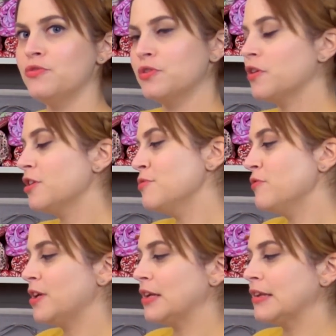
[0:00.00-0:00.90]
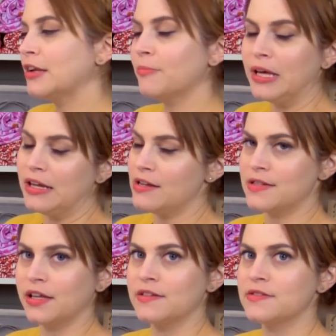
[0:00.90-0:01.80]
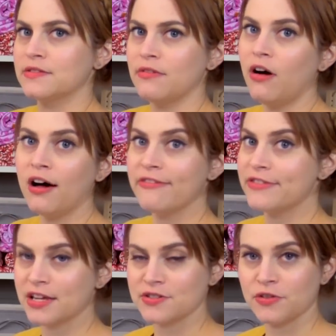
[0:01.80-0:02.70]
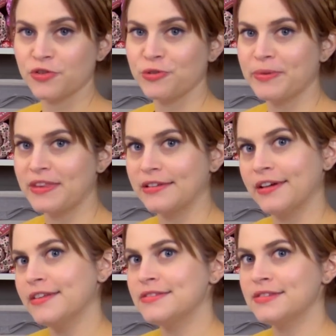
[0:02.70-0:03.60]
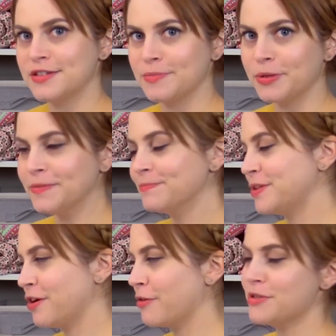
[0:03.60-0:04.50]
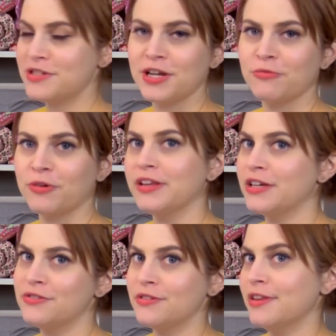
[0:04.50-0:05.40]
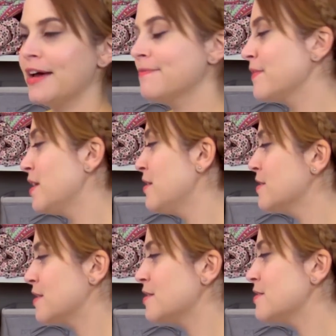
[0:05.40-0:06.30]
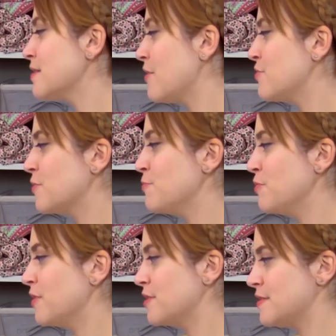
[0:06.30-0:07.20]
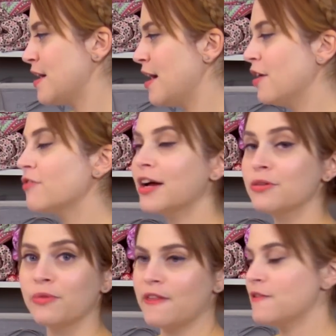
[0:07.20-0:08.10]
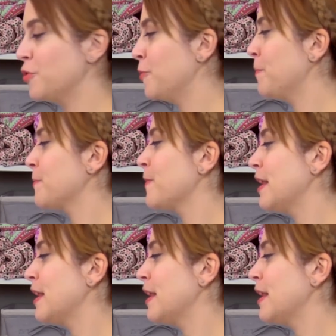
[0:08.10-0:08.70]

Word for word: you can only move it a little bit until it's off the edge of the hoop and then unstitchable, so your machine won't let you do that. So this is how you can move your design around within the hoop.